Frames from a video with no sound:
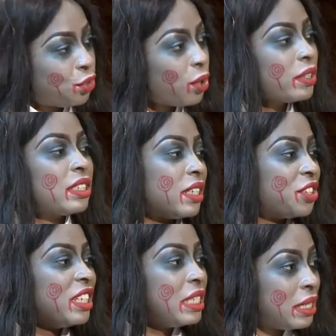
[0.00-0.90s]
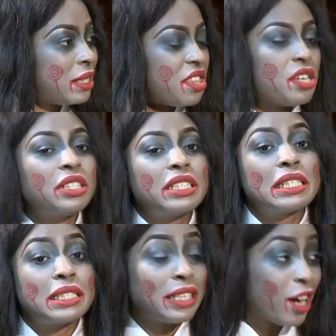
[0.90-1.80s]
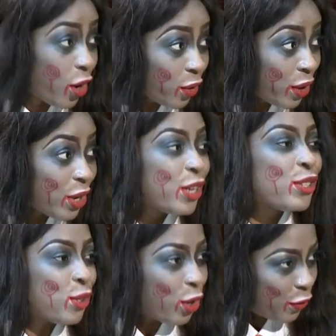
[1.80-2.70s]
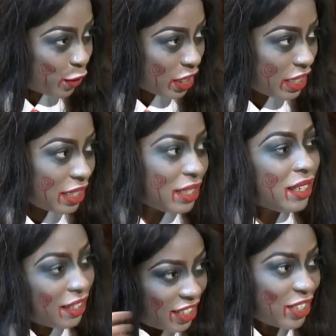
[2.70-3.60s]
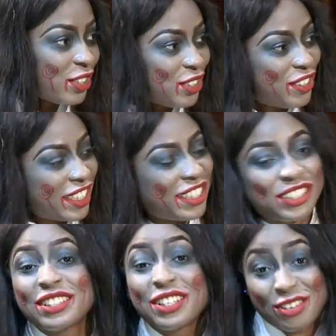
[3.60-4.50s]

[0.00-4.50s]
Trolls is actually in theaters now, so obviously they're going to dress us.